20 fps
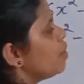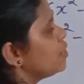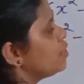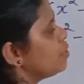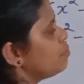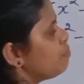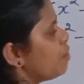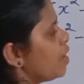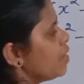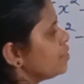
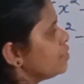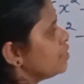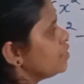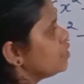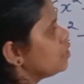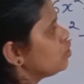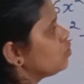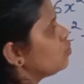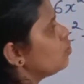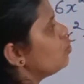multiply
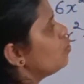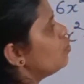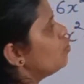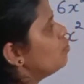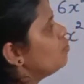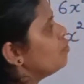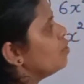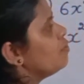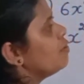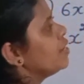these two,
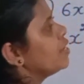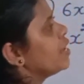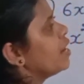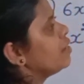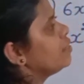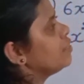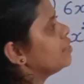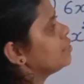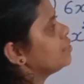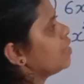we will
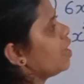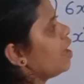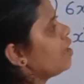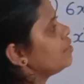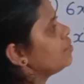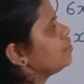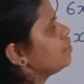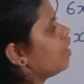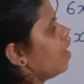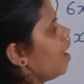get this
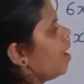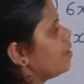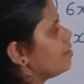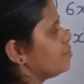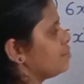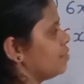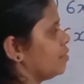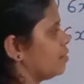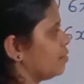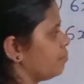as
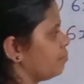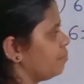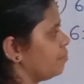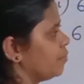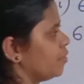answer.